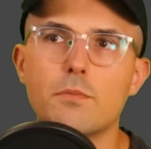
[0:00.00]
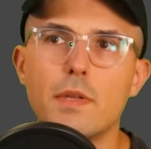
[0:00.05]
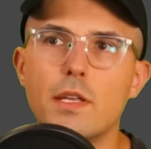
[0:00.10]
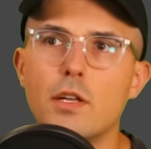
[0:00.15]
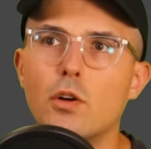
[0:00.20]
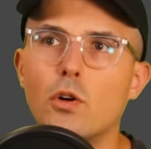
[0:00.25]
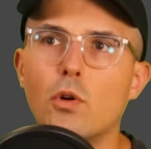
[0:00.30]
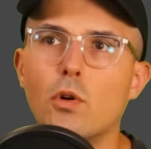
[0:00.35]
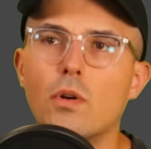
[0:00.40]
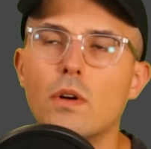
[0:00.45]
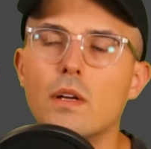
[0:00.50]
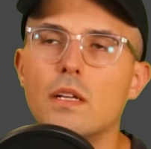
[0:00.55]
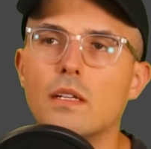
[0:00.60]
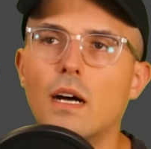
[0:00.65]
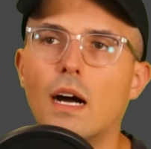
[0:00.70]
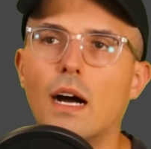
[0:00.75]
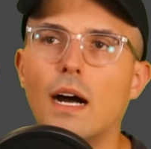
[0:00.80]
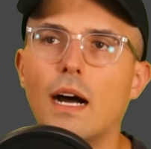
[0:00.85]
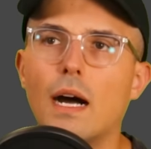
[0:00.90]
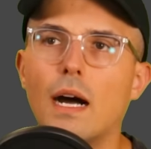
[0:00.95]
mil
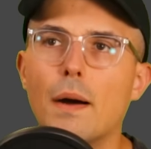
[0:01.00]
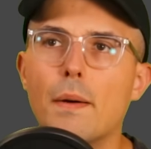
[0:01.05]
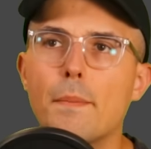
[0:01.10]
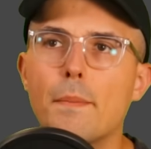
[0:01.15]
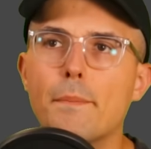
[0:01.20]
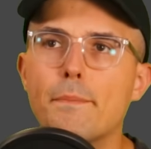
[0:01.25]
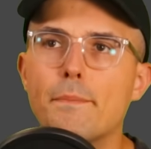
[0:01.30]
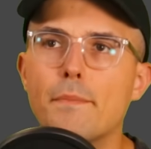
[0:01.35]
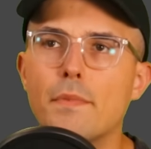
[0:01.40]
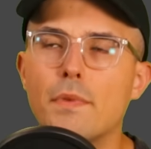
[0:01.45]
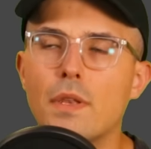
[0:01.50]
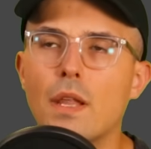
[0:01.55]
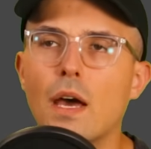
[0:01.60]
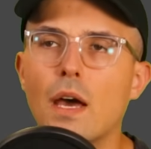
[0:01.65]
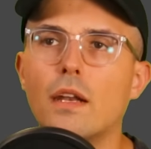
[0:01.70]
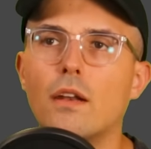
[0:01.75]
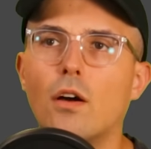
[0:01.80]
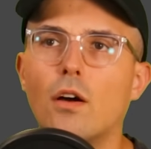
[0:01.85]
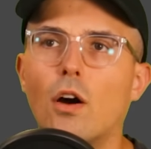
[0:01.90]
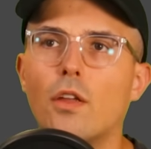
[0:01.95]

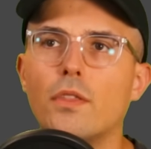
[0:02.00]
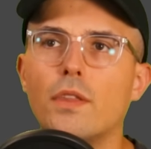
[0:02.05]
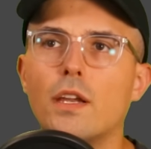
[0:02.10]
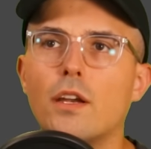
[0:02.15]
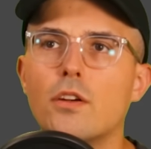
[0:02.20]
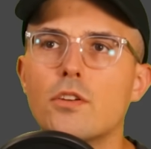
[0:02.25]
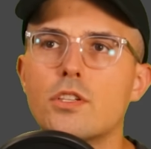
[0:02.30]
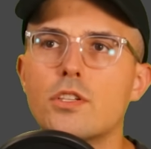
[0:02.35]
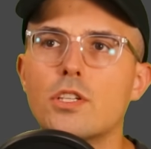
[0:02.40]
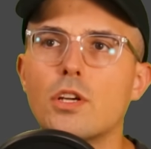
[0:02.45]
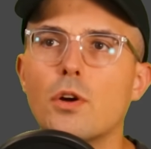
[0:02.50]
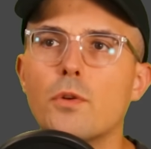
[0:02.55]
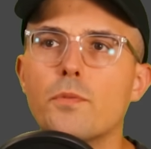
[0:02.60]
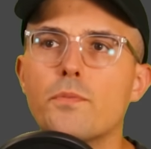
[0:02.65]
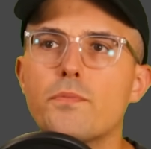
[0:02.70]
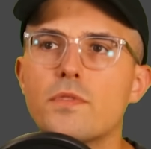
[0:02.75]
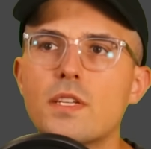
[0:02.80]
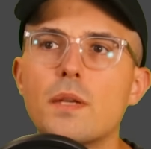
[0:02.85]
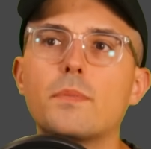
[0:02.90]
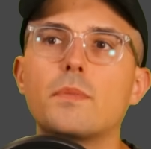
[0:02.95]
nut on there, so
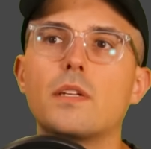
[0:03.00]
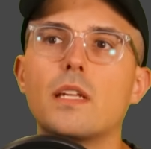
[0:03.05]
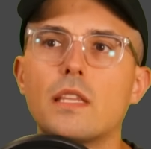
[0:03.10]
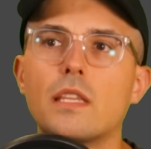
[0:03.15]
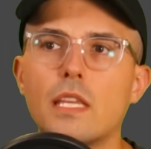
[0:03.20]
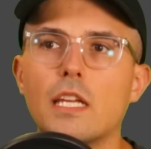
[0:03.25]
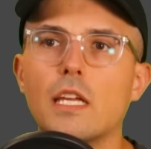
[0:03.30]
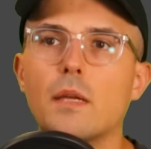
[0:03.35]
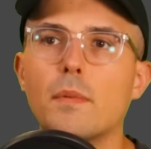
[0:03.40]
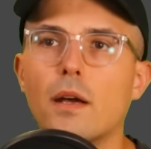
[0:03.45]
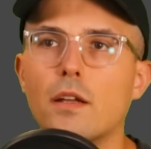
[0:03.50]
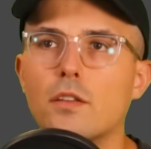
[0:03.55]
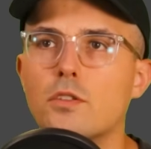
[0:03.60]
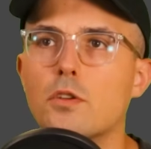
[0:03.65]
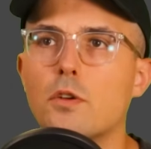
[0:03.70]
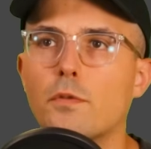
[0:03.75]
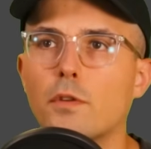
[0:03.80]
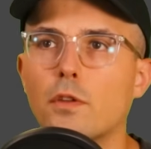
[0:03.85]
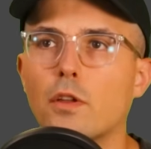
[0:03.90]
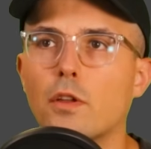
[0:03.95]
something to think about too
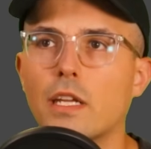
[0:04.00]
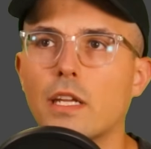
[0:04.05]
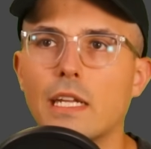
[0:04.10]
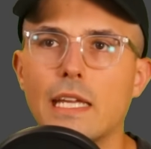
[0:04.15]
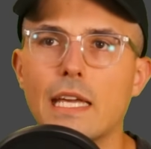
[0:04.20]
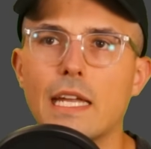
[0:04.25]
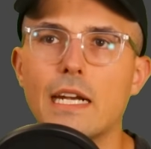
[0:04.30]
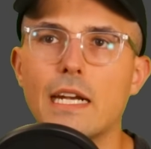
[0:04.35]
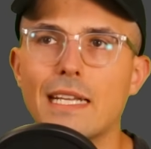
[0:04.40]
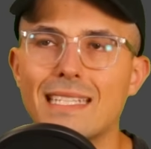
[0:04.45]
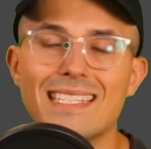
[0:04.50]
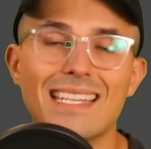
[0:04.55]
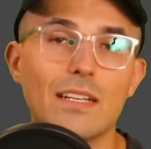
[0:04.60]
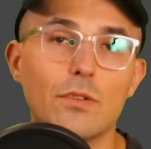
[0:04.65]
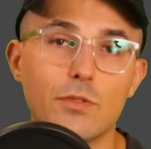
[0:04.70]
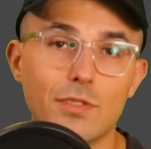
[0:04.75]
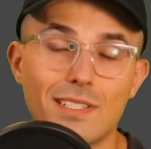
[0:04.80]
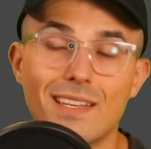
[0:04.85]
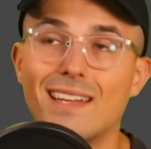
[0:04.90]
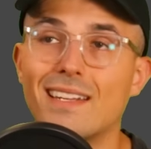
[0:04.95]
if you're looking to get a
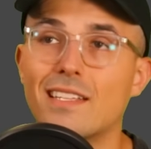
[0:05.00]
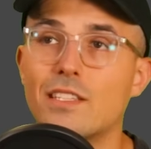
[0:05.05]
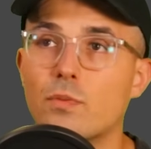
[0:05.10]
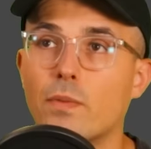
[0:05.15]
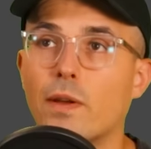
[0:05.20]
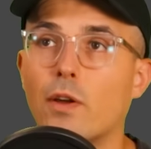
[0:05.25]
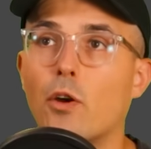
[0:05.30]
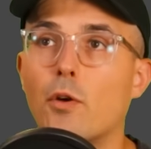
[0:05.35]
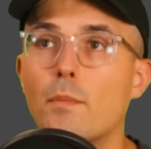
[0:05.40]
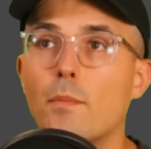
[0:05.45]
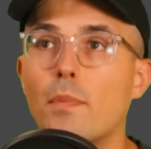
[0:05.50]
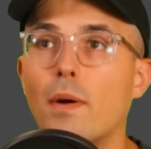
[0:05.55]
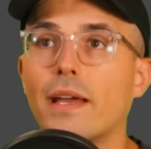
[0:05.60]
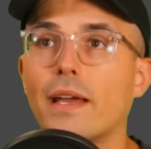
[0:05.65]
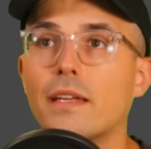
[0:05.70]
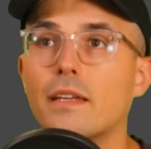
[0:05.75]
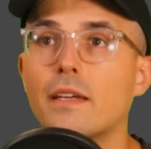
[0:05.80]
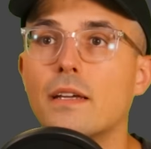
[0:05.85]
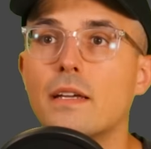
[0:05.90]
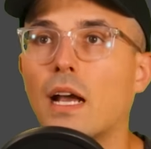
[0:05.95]
single-sided swing arm
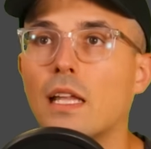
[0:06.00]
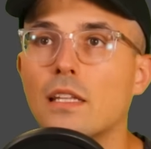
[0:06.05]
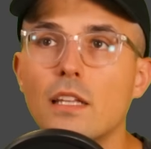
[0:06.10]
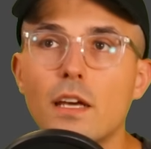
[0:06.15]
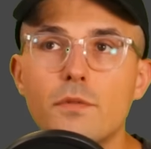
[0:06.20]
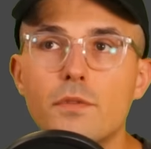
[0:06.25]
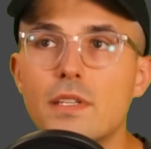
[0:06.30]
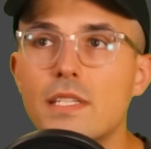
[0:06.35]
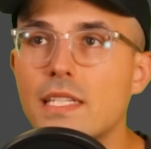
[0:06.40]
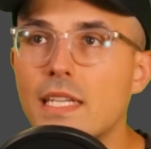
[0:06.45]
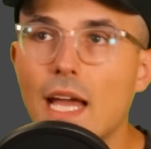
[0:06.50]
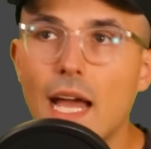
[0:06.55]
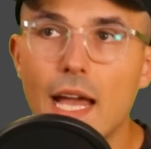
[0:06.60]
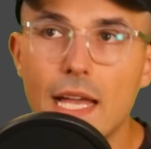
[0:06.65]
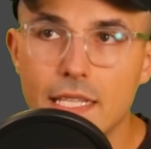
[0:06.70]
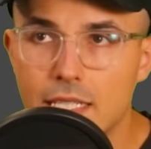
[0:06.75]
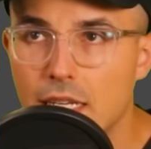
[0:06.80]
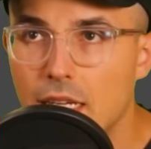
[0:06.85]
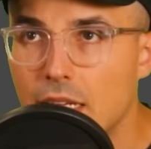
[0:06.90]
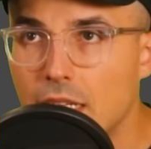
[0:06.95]
bike. I love this
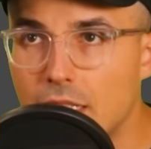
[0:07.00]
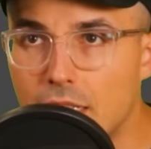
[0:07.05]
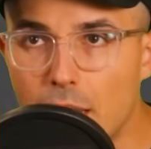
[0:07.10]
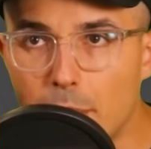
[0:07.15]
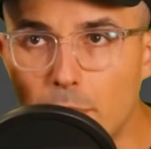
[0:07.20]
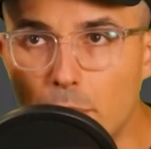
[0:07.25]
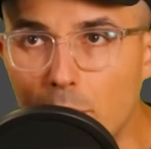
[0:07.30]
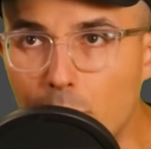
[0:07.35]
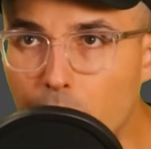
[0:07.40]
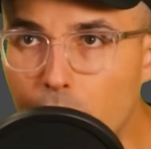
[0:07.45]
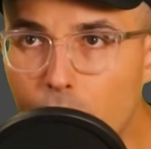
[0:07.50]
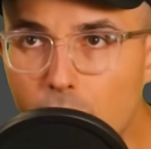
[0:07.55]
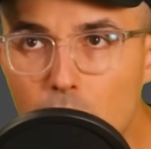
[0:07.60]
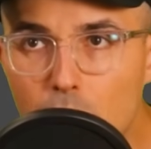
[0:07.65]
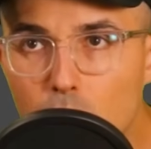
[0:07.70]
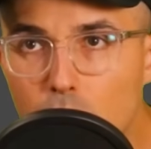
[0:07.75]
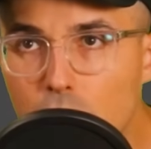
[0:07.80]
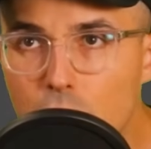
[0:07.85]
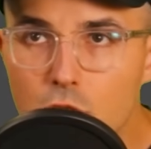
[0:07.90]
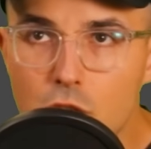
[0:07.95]
guy's depth of
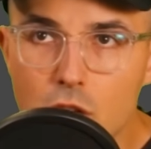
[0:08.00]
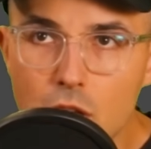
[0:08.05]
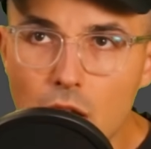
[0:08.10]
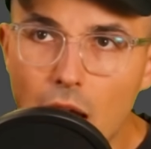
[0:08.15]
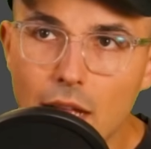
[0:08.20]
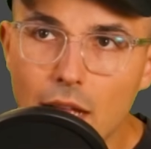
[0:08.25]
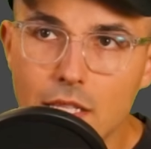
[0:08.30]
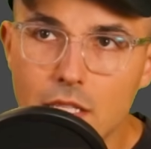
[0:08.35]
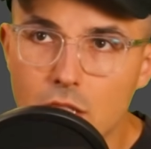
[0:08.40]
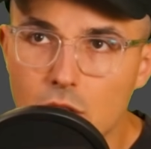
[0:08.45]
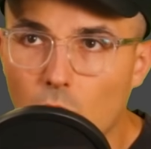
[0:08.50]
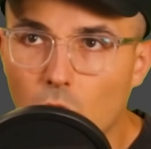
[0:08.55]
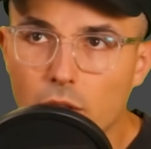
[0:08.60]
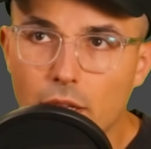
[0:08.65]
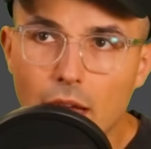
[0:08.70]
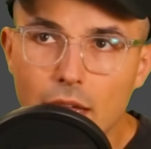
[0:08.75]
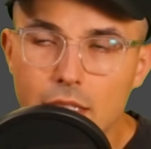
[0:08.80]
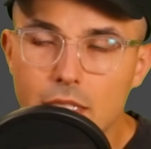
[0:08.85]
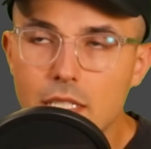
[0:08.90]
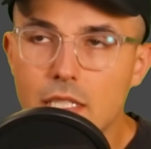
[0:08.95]
field shots, all
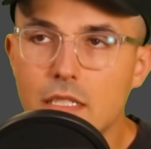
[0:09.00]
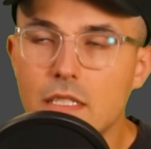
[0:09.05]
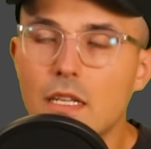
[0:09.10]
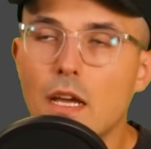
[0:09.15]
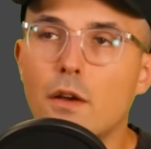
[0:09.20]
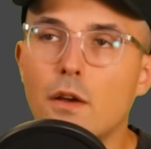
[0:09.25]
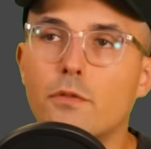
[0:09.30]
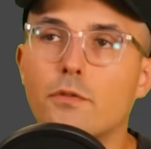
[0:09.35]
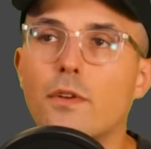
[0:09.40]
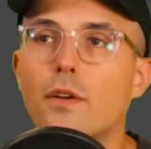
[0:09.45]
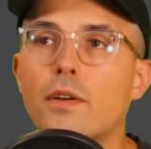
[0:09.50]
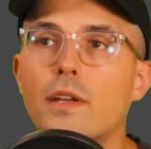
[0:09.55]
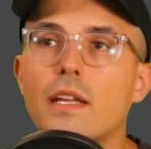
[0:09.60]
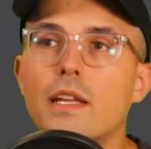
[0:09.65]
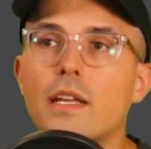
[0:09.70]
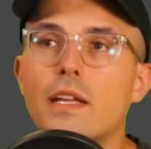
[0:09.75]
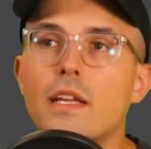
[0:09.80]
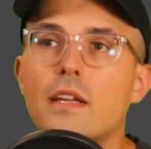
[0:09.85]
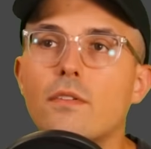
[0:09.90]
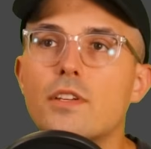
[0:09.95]
that stuff. Very,
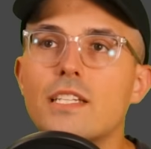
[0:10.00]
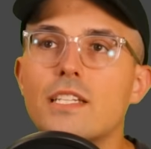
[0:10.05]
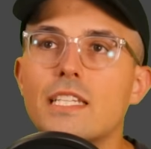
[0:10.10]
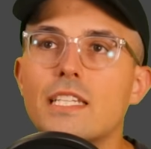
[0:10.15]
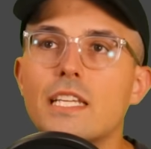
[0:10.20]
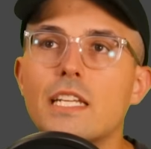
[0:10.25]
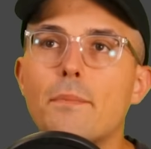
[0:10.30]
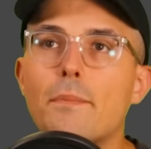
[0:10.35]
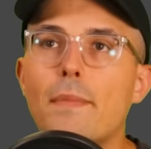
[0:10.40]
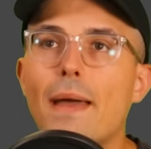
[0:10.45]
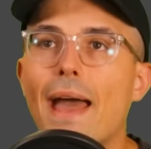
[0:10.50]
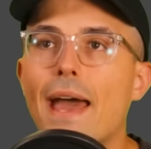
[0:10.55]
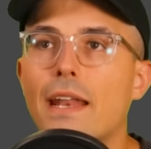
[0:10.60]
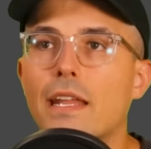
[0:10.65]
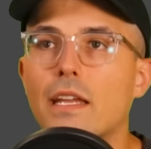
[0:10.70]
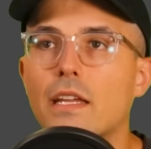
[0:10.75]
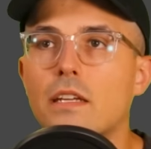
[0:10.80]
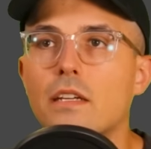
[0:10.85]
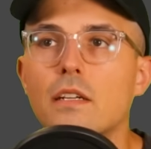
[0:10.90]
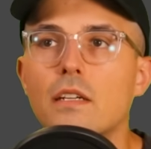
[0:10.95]
very
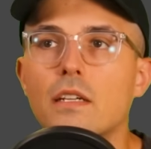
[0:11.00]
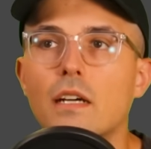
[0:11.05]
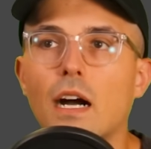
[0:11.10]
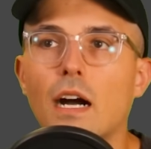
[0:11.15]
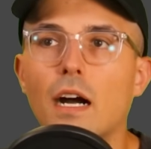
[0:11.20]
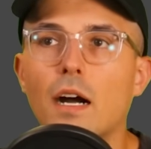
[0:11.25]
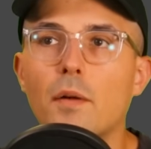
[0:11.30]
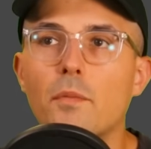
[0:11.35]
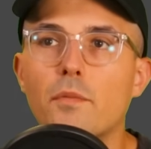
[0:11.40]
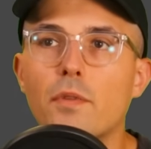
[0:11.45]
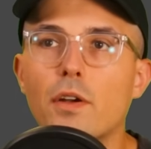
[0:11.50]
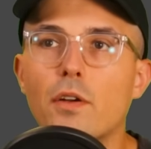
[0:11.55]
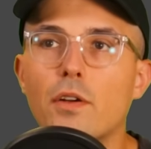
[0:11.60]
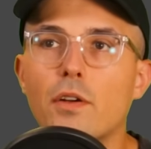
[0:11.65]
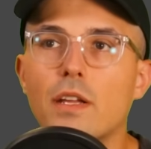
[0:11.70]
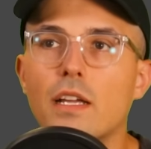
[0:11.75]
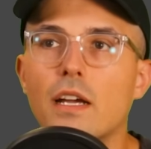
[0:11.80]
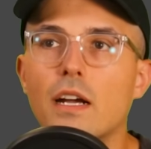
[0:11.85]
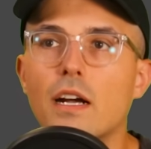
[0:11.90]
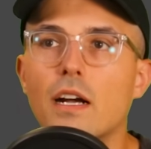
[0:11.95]
cinematic,
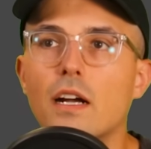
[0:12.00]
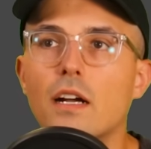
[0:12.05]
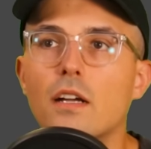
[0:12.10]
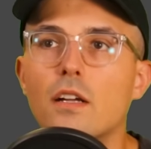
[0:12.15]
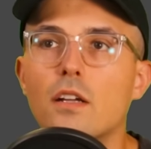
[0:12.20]
very